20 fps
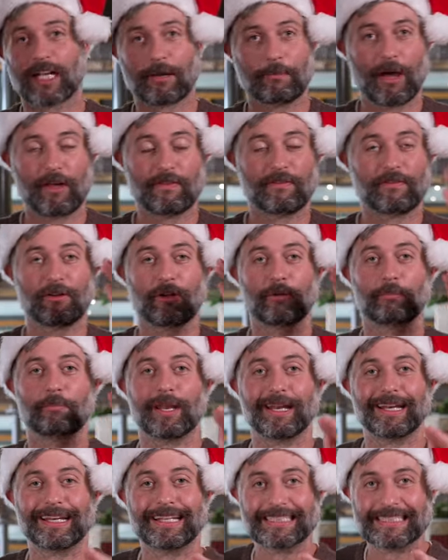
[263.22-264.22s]
like a mouthful,
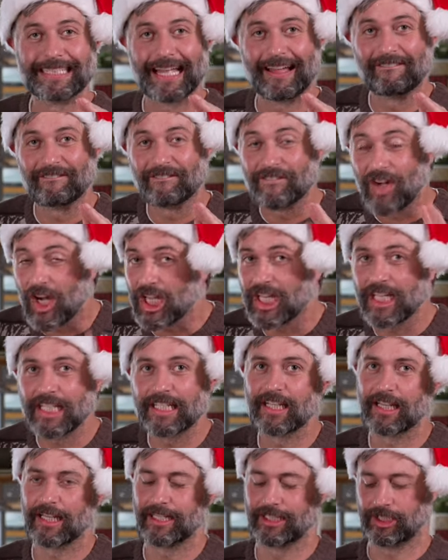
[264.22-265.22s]
but it is
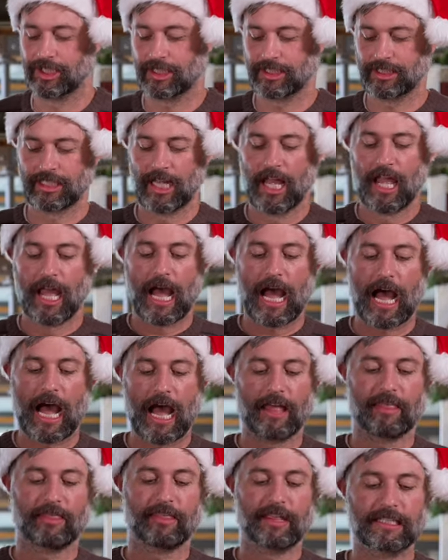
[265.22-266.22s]
delicious.
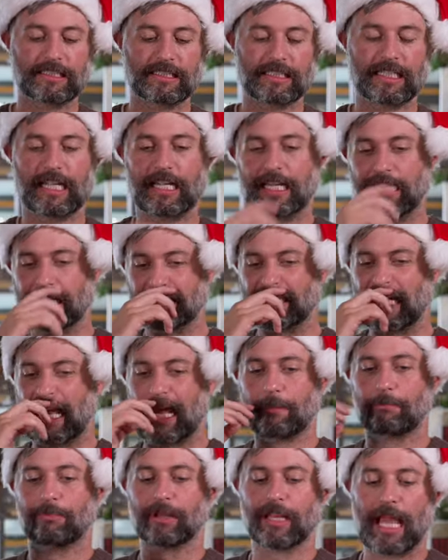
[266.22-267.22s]
Uh, this is
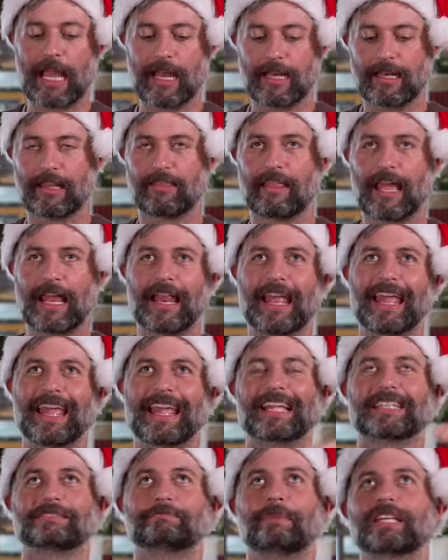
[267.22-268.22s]
a blend that
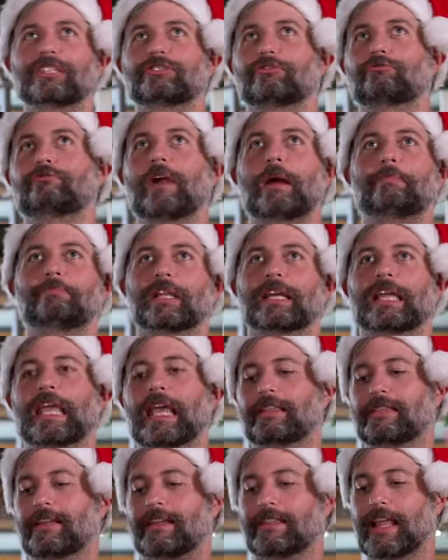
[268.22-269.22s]
is meant to
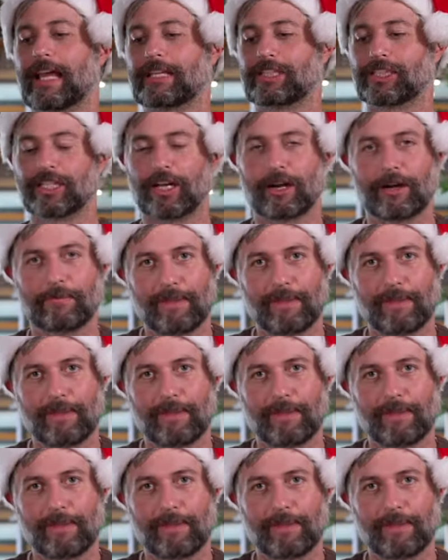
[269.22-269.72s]
replicate the legendary